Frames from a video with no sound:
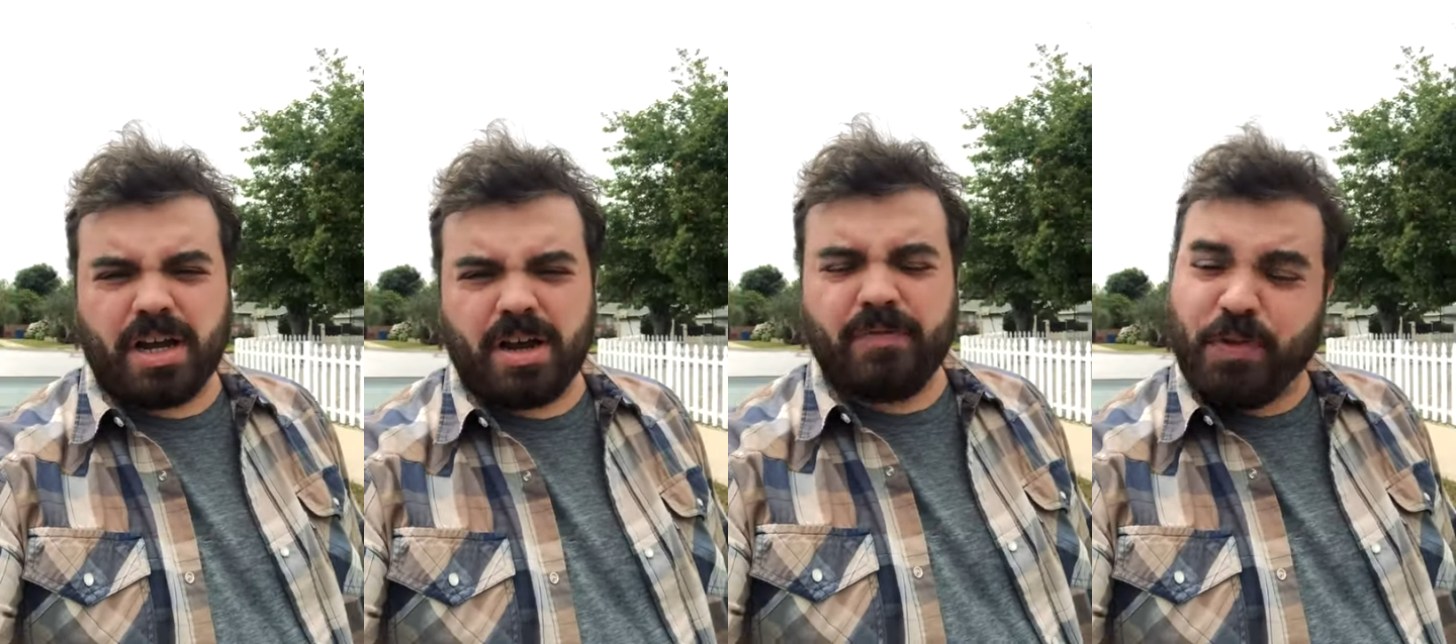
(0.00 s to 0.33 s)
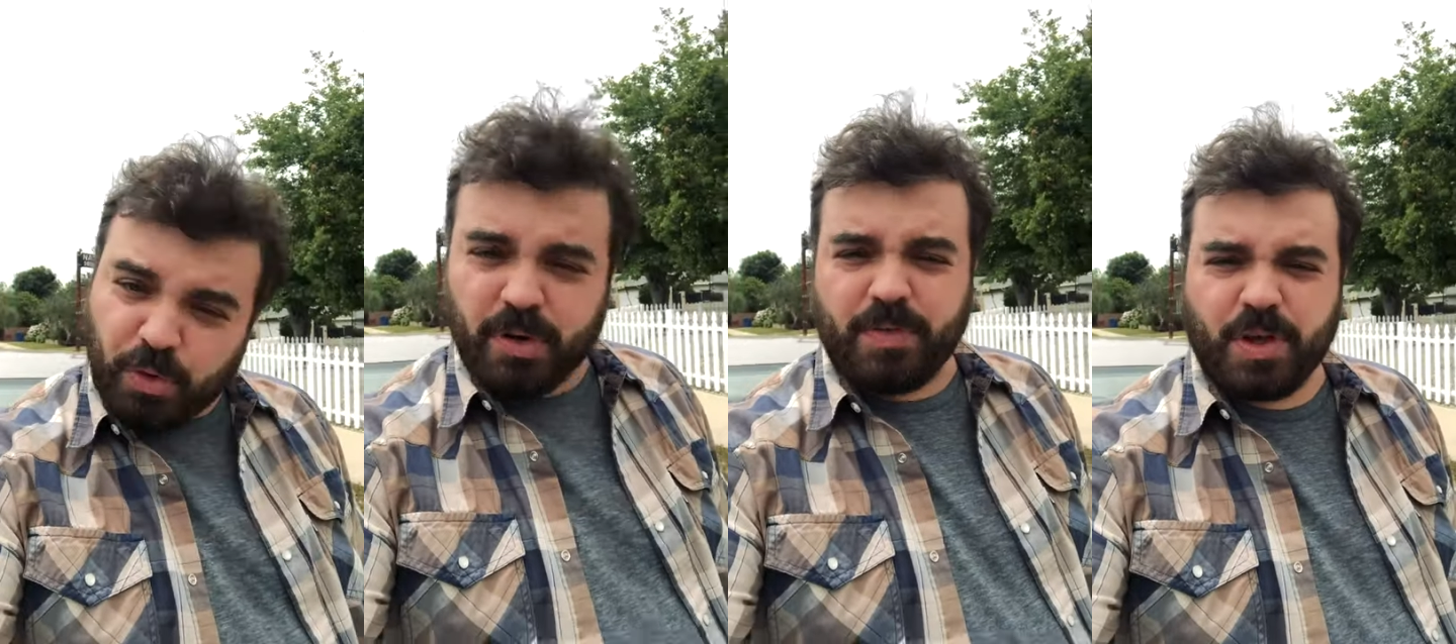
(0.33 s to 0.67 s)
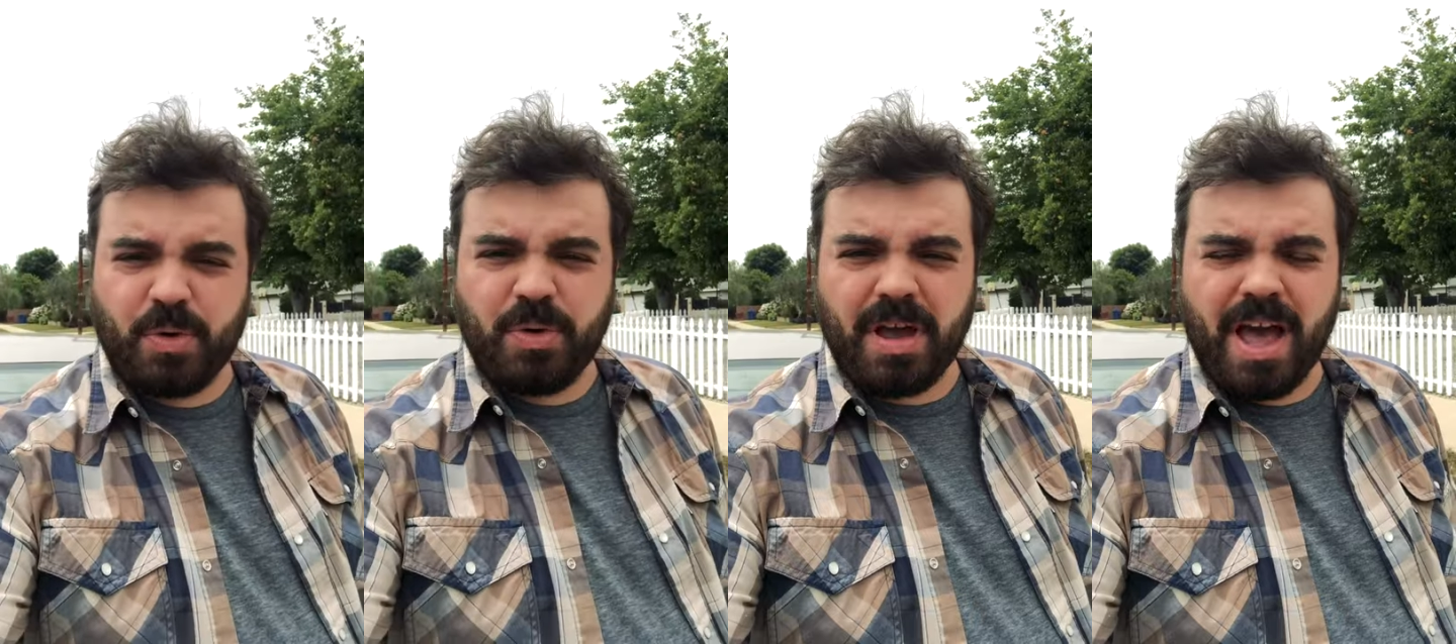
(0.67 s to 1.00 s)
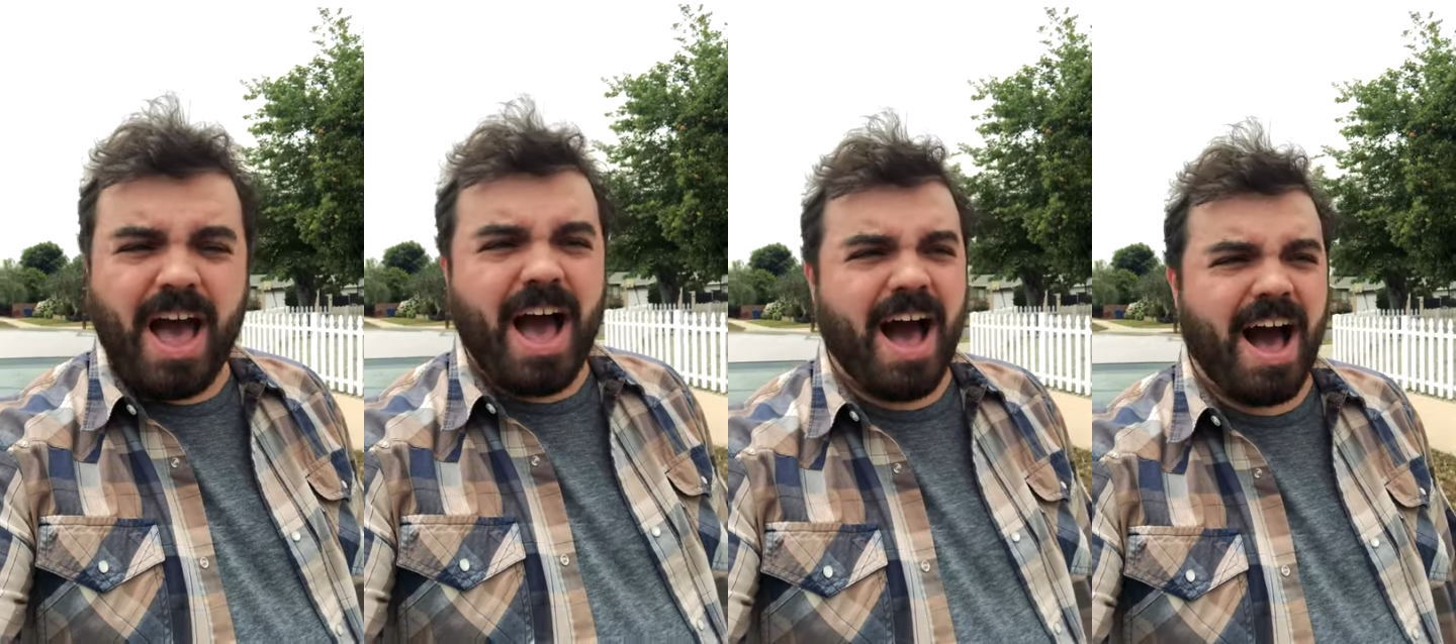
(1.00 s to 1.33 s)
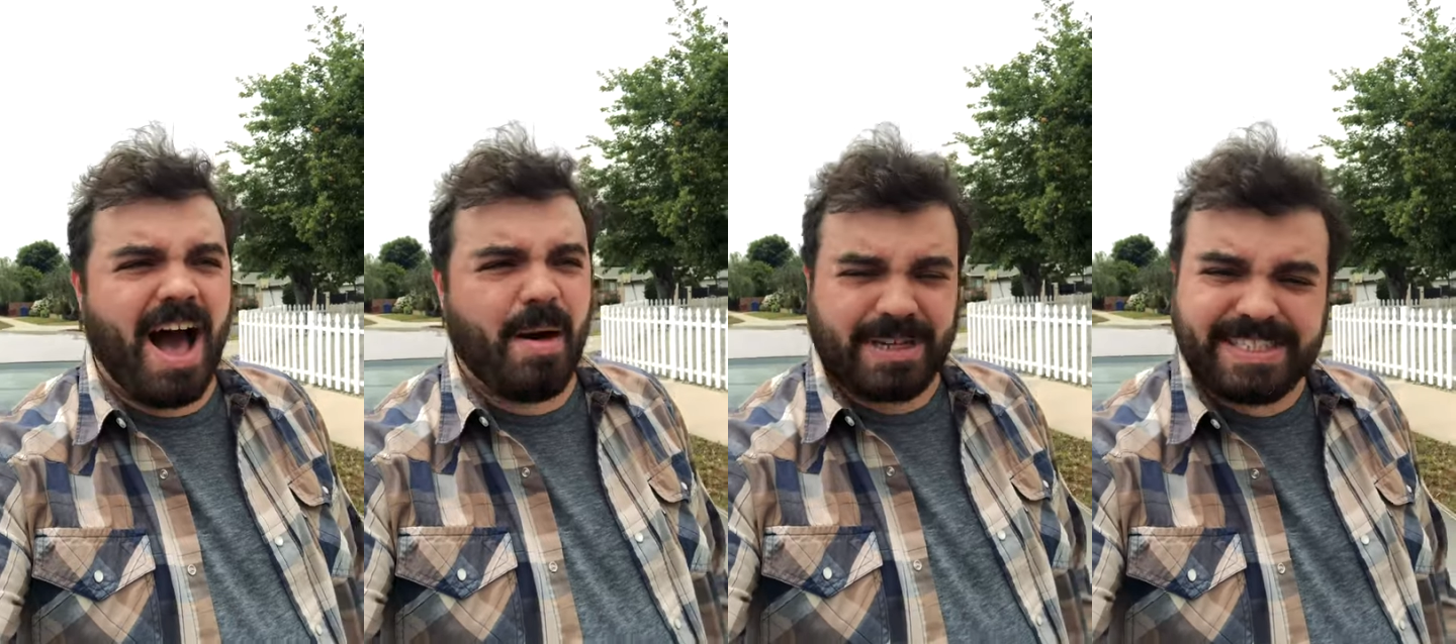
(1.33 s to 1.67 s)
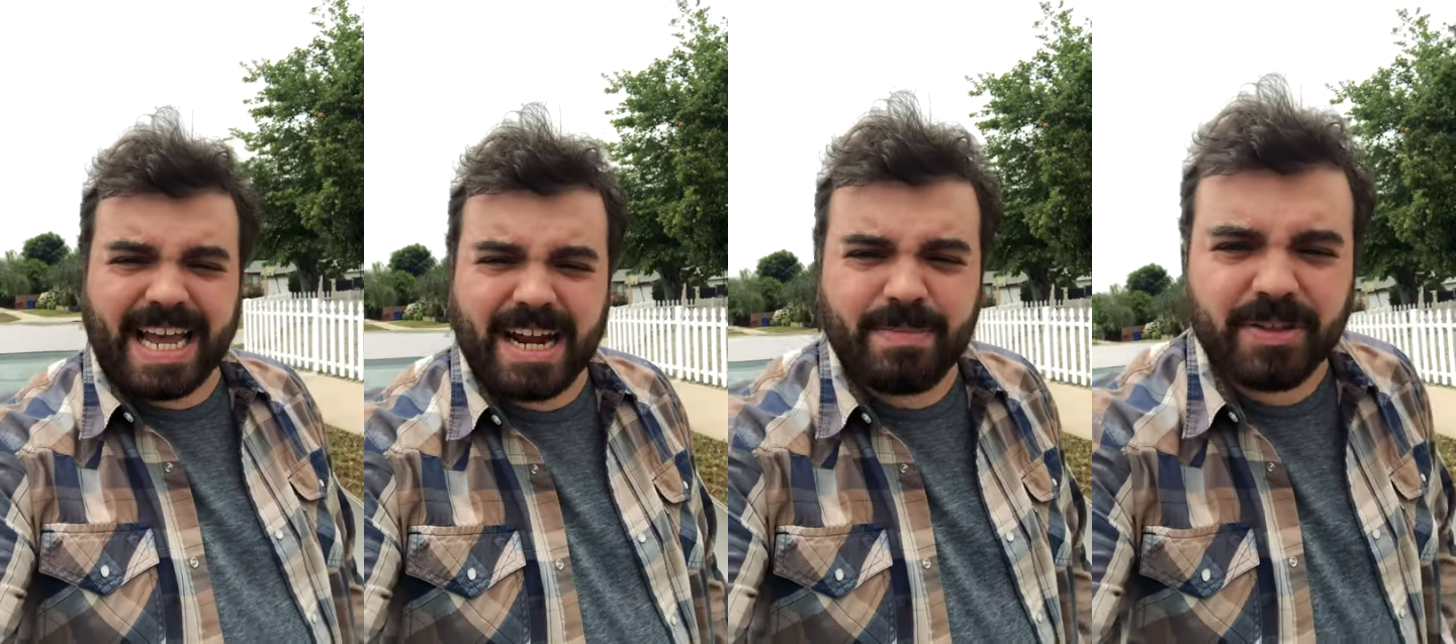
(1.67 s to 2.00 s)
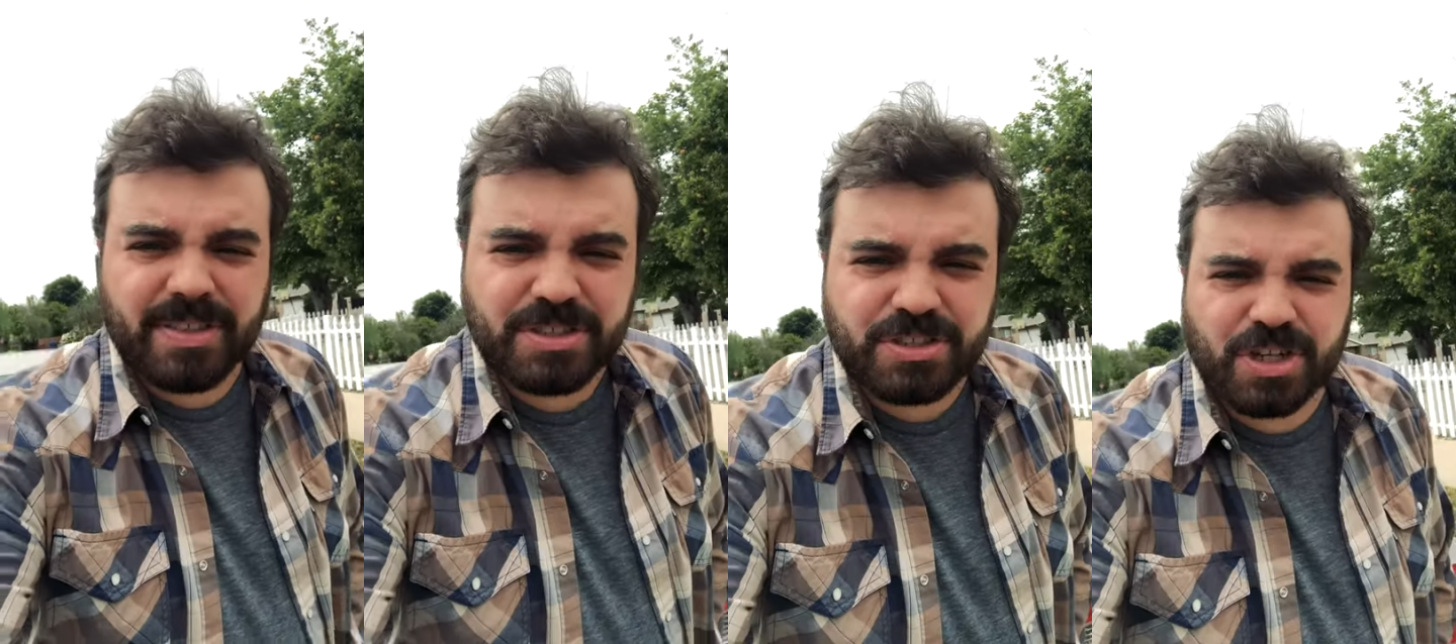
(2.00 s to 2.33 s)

Food Review. Uh, I'm excited about this